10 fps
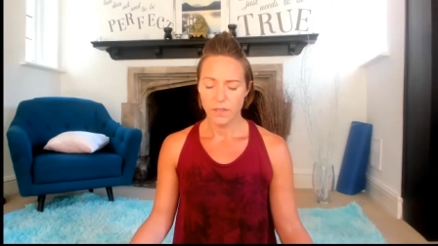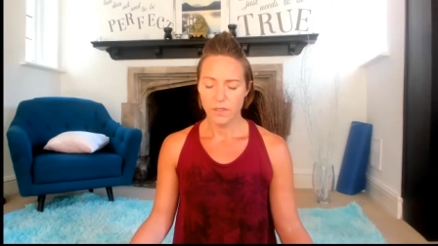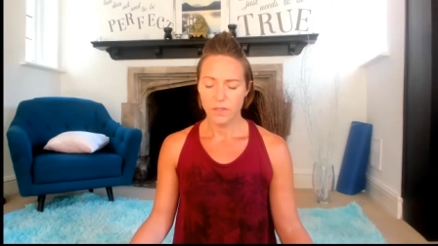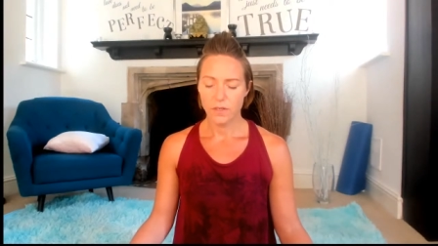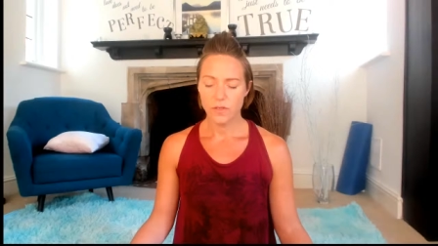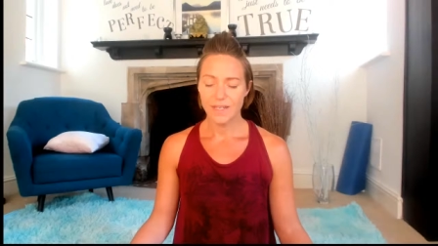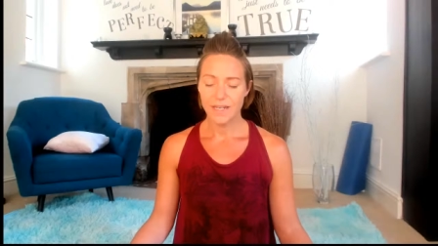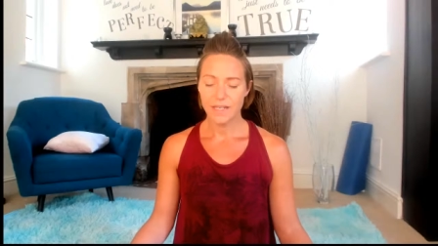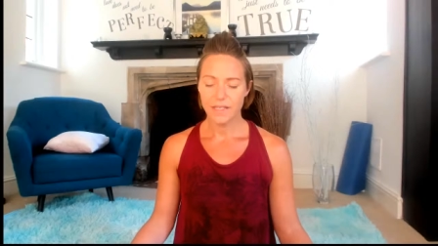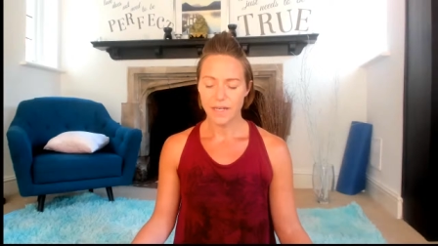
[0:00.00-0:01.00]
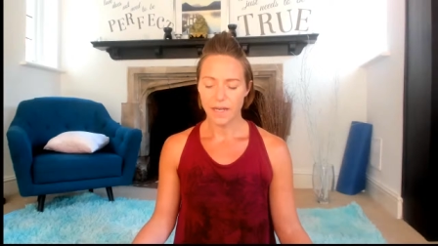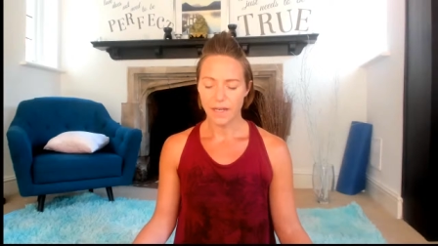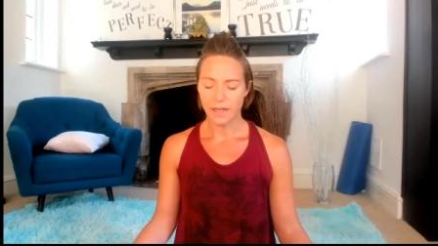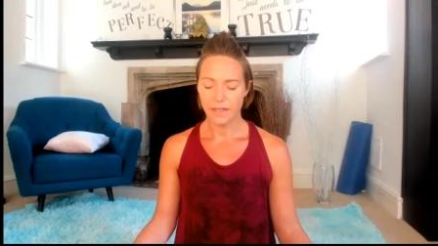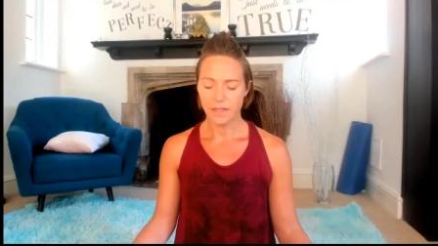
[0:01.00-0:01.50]
So just listening,
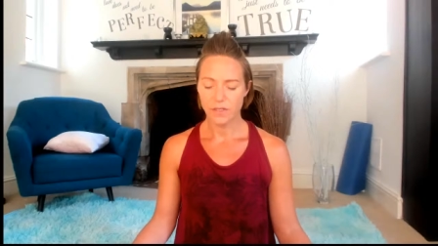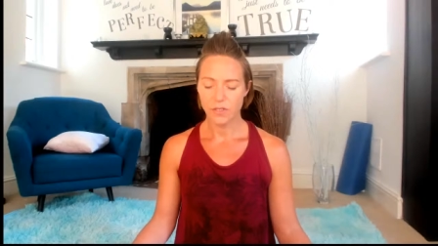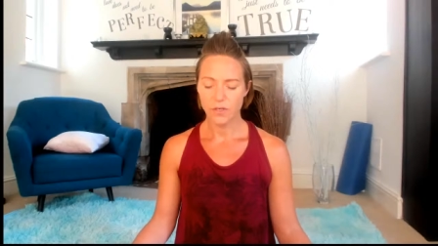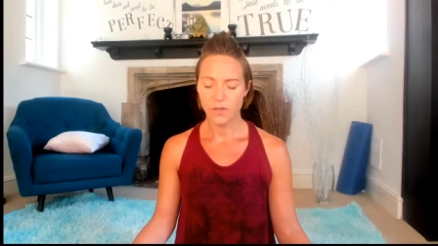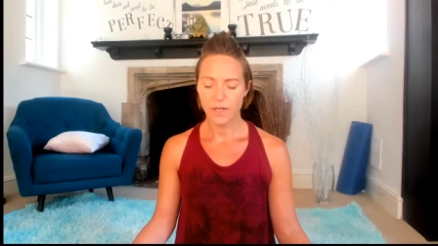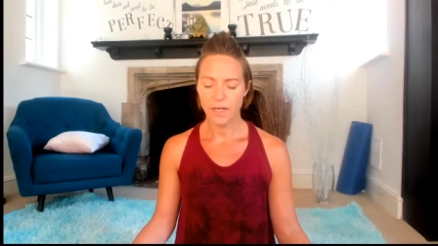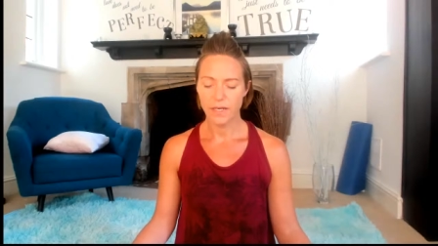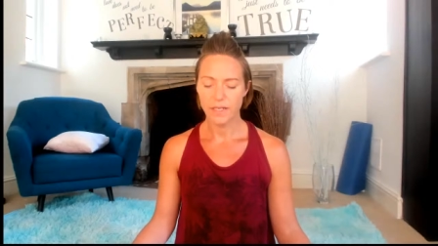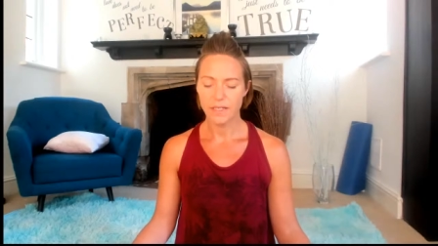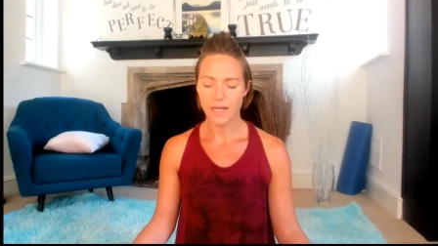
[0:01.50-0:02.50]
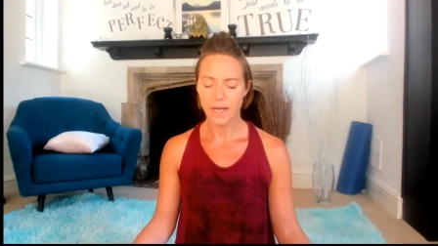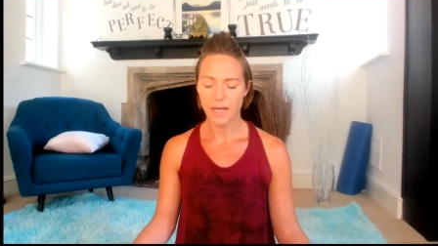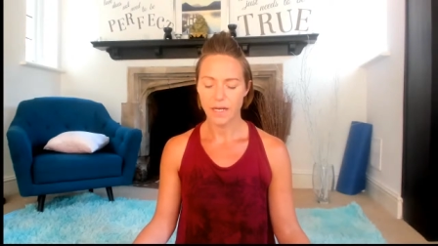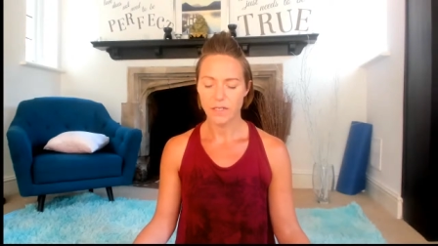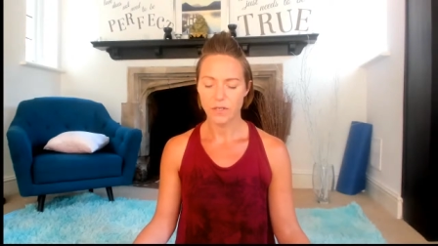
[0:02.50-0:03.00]
tuning in is an
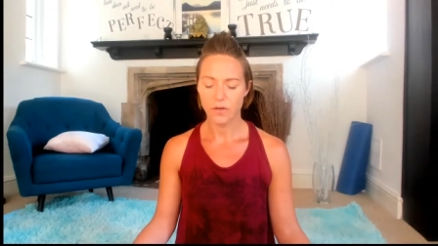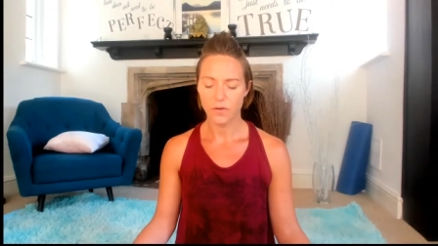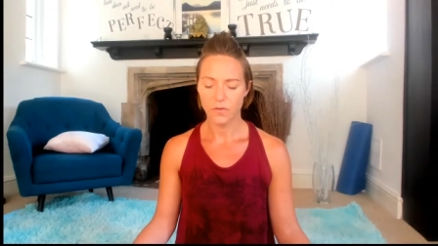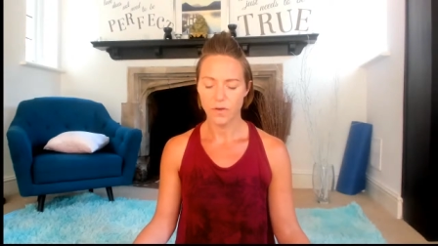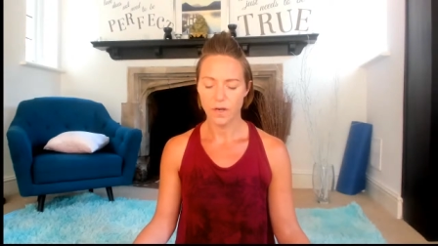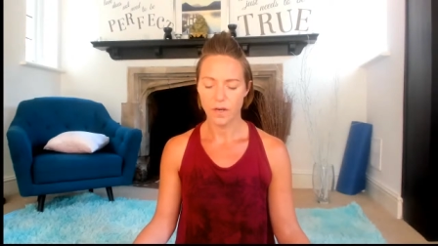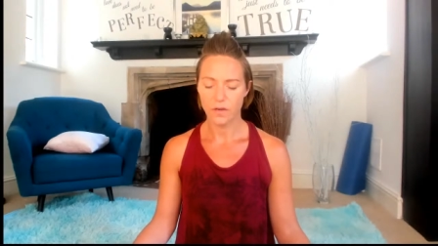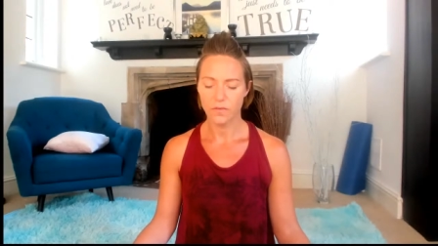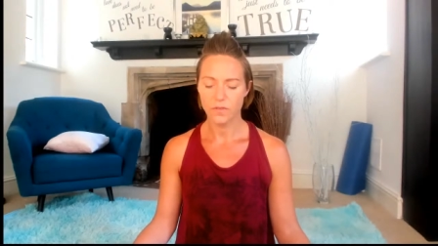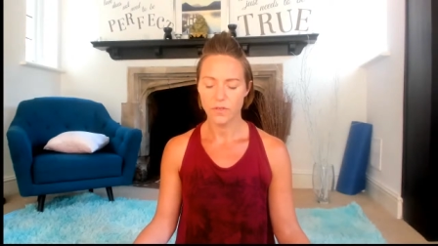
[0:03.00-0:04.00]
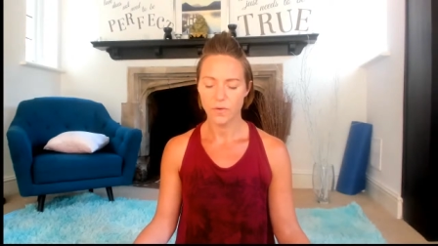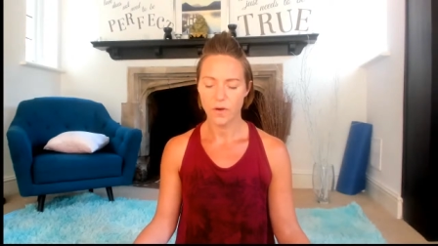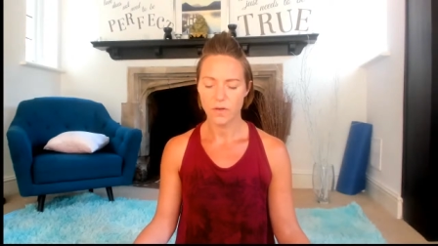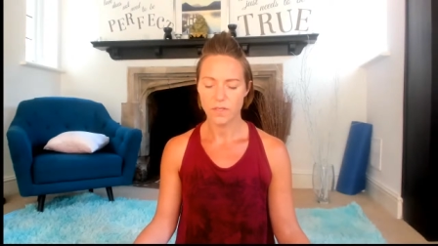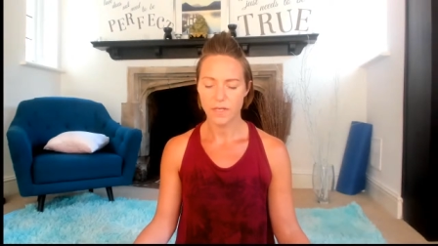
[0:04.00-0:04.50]
act of love to
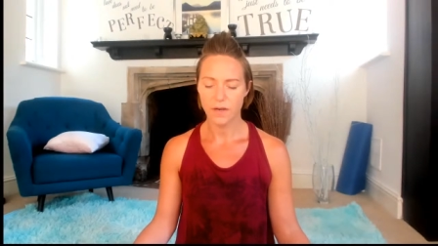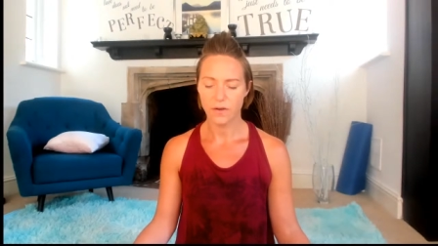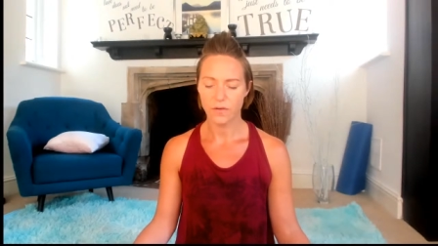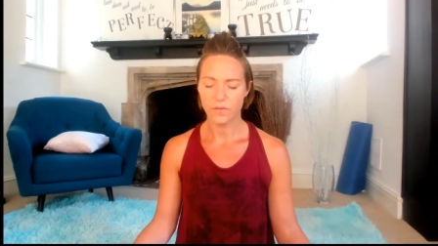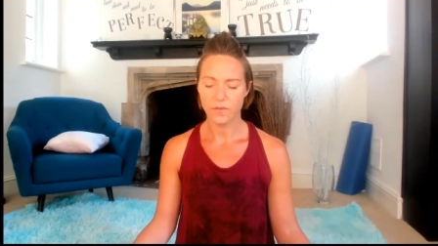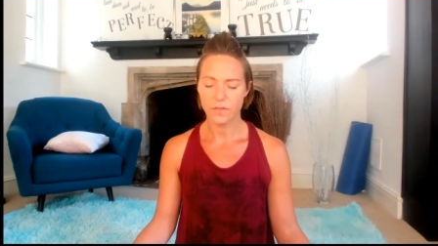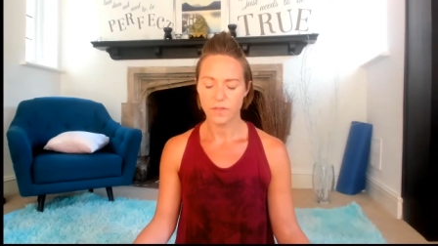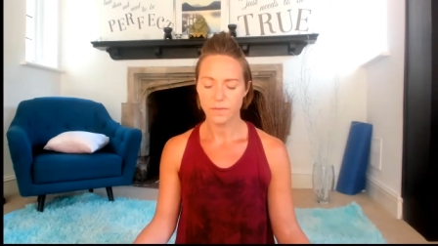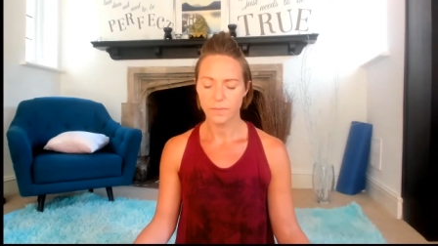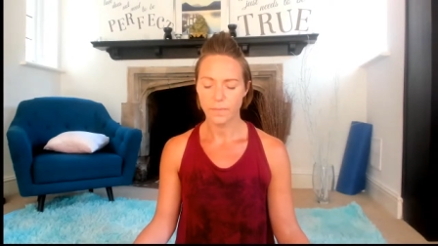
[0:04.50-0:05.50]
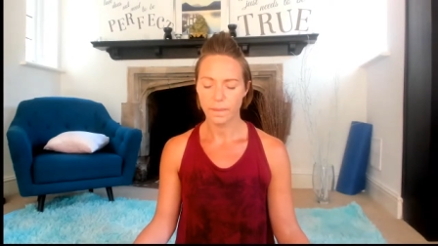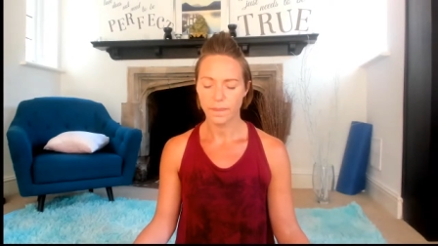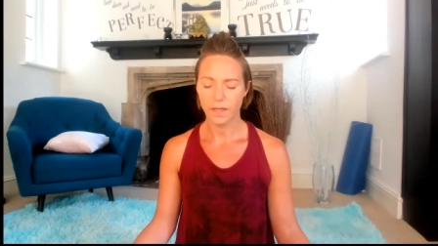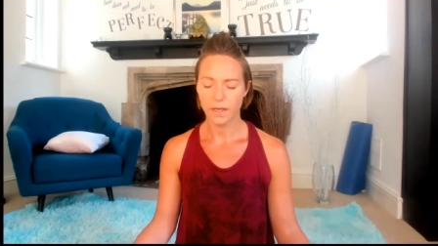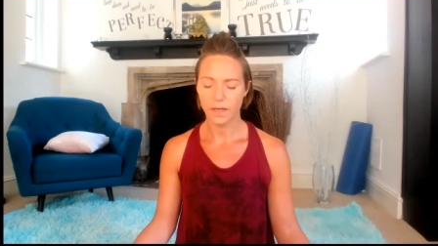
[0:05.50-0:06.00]
ourselves.
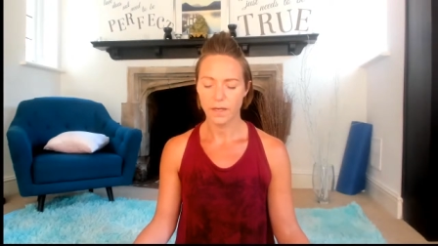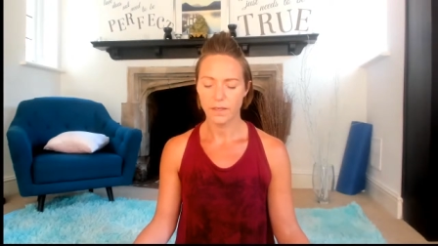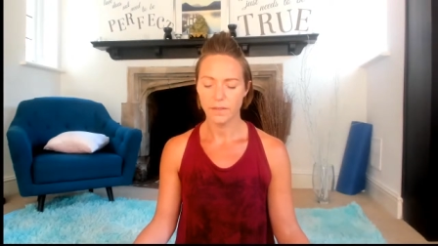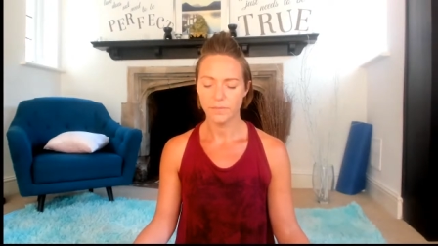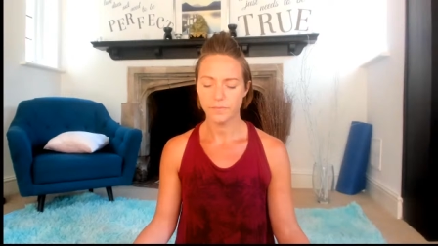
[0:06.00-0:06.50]
Okay.